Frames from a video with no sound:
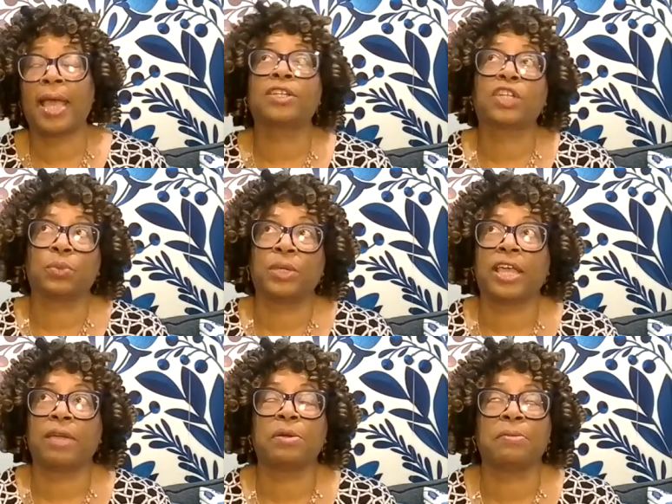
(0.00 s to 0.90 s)
actually, we
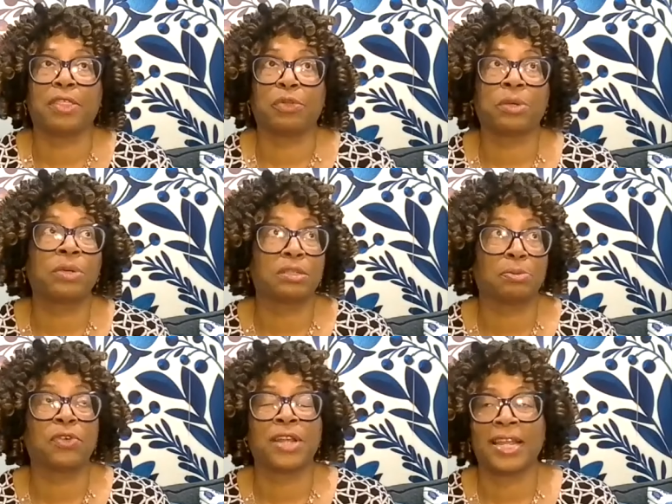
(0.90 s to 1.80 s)
came here about three weeks
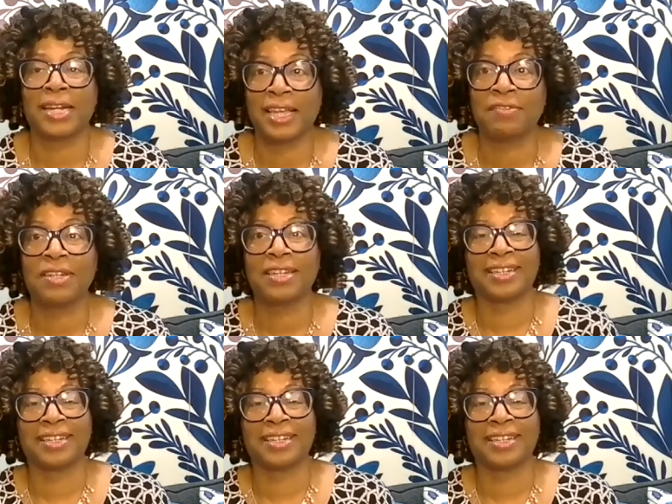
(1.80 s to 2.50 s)
before 9 11